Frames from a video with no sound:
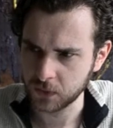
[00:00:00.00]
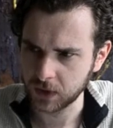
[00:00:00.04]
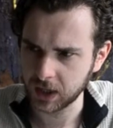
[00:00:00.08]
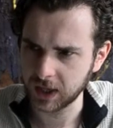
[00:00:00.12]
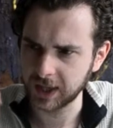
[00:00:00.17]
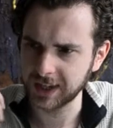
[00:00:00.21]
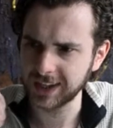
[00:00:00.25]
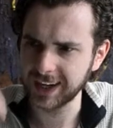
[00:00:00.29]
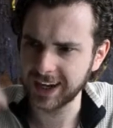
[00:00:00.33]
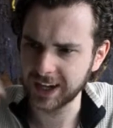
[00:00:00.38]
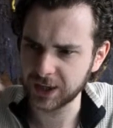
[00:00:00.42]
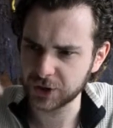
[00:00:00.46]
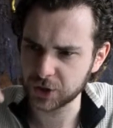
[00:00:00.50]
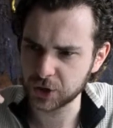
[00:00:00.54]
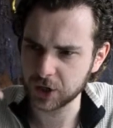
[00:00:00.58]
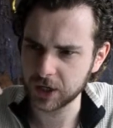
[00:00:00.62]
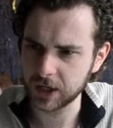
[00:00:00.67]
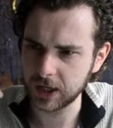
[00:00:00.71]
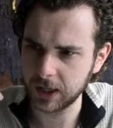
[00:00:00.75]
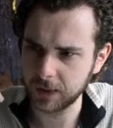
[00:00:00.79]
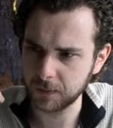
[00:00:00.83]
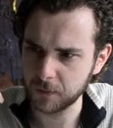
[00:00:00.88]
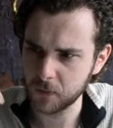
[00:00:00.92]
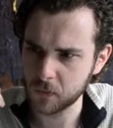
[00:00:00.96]
And
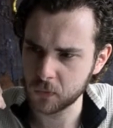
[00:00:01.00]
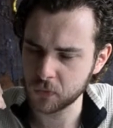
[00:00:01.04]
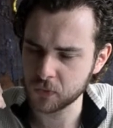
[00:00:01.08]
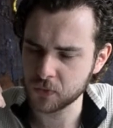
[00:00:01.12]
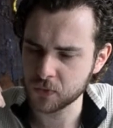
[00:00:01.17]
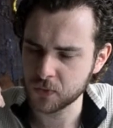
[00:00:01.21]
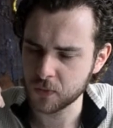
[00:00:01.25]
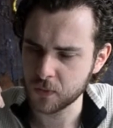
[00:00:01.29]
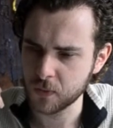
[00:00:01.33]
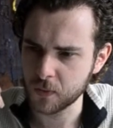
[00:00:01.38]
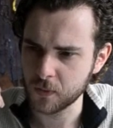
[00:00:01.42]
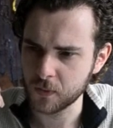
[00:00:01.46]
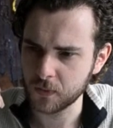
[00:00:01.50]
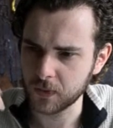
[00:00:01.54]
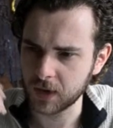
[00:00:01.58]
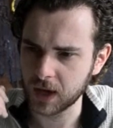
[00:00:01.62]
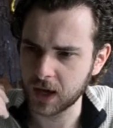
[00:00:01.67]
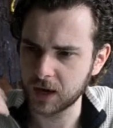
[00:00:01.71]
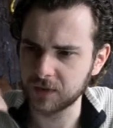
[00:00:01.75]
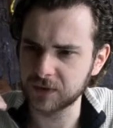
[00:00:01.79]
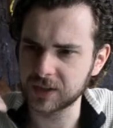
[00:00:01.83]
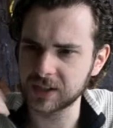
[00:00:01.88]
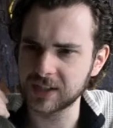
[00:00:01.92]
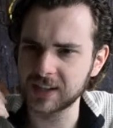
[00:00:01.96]
actually,
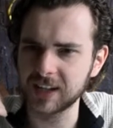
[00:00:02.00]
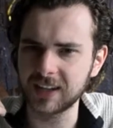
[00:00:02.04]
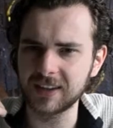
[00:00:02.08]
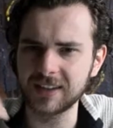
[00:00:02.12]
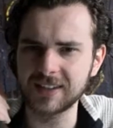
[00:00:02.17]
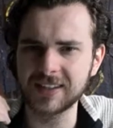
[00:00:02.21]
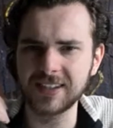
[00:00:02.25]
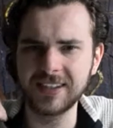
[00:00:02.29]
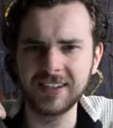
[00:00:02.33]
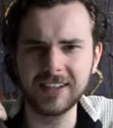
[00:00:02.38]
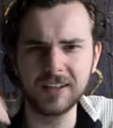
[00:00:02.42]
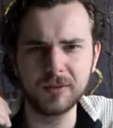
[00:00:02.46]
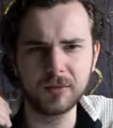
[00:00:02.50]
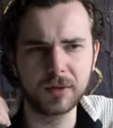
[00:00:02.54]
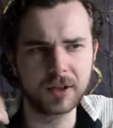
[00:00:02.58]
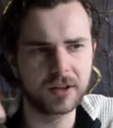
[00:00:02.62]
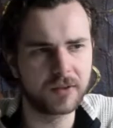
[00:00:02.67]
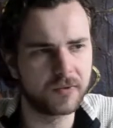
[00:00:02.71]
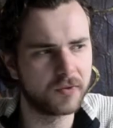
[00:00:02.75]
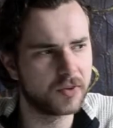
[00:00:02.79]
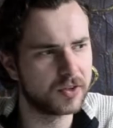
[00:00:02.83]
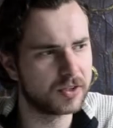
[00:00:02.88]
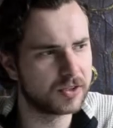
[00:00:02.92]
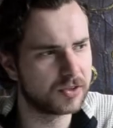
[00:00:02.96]
I have to say, there's a little bit
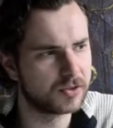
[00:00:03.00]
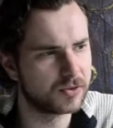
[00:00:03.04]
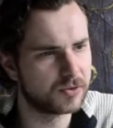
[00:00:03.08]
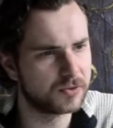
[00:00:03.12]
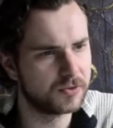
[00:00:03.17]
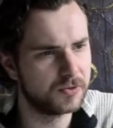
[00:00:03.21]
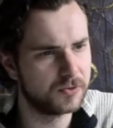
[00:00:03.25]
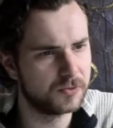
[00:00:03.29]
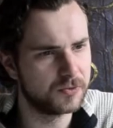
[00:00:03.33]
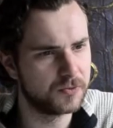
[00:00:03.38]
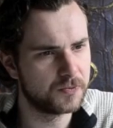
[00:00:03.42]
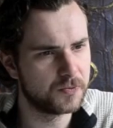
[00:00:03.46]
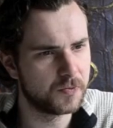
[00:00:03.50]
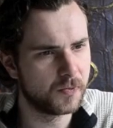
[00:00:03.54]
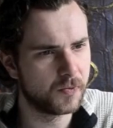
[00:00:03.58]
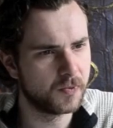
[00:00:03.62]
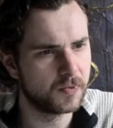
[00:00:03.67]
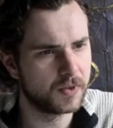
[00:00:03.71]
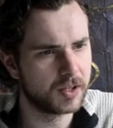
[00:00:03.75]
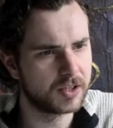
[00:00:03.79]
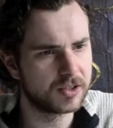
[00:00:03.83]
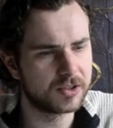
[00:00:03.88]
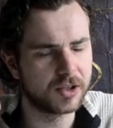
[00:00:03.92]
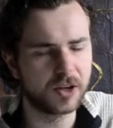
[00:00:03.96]
of a sort of
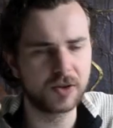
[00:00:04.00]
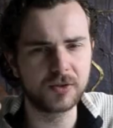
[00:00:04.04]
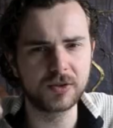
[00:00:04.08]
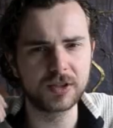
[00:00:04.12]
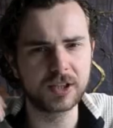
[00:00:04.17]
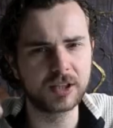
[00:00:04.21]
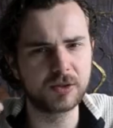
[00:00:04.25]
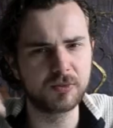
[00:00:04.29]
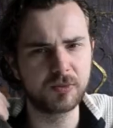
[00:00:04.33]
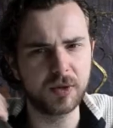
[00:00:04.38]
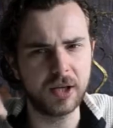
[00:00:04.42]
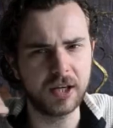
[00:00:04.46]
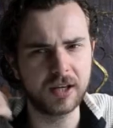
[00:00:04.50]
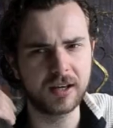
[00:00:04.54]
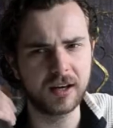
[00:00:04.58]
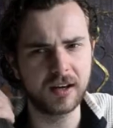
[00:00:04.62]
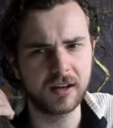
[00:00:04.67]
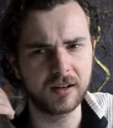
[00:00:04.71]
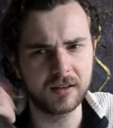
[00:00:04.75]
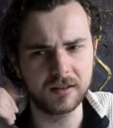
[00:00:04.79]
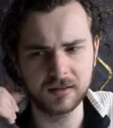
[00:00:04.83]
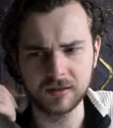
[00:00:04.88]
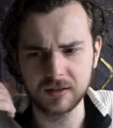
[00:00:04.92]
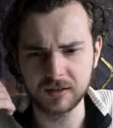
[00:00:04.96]
toasted
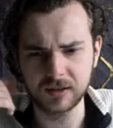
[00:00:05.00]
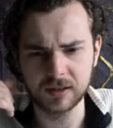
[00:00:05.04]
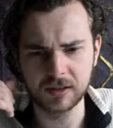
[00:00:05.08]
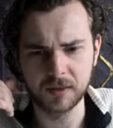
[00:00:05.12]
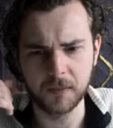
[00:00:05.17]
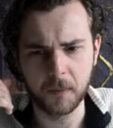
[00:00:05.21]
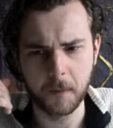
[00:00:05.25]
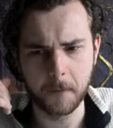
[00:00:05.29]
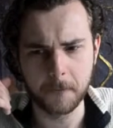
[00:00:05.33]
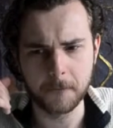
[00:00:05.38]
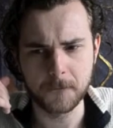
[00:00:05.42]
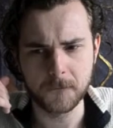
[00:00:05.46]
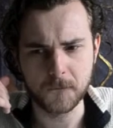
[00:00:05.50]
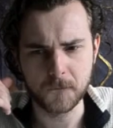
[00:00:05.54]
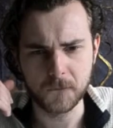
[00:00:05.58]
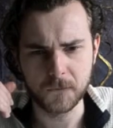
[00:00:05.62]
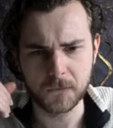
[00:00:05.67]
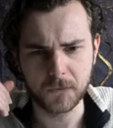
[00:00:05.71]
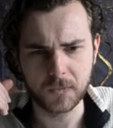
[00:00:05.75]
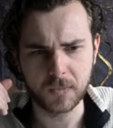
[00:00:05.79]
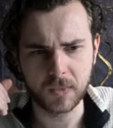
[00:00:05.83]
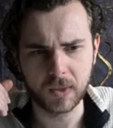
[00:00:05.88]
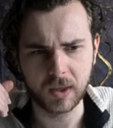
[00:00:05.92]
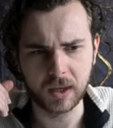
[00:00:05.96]
pecans
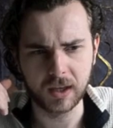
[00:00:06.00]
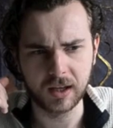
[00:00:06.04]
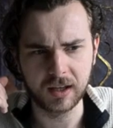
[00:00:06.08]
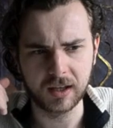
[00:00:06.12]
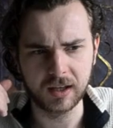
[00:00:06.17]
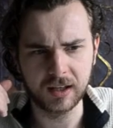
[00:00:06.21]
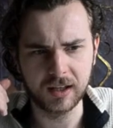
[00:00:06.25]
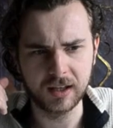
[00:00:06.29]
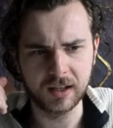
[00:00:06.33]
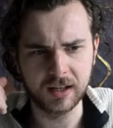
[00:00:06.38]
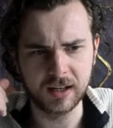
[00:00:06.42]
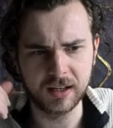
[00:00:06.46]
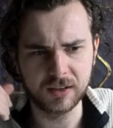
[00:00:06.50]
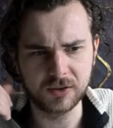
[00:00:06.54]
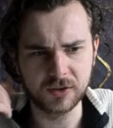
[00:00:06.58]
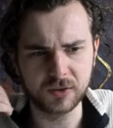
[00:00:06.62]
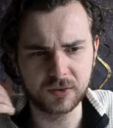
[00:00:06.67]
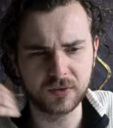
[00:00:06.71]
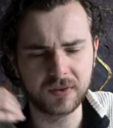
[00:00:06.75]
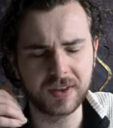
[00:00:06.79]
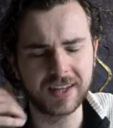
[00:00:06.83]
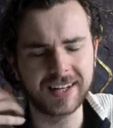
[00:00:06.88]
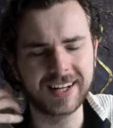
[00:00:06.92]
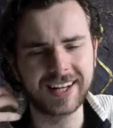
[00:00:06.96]
and
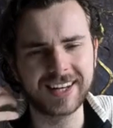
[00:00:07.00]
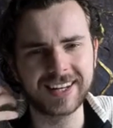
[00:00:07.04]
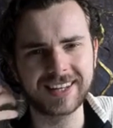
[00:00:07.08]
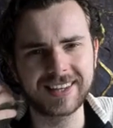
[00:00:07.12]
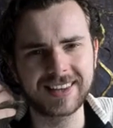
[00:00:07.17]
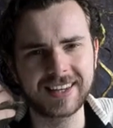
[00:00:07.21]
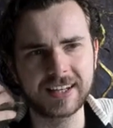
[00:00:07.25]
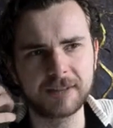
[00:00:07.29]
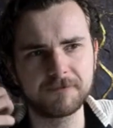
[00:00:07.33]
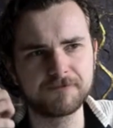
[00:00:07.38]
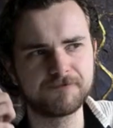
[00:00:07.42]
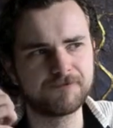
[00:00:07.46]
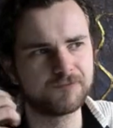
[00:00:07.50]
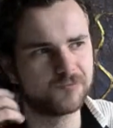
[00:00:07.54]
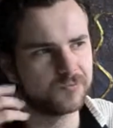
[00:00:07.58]
sort of that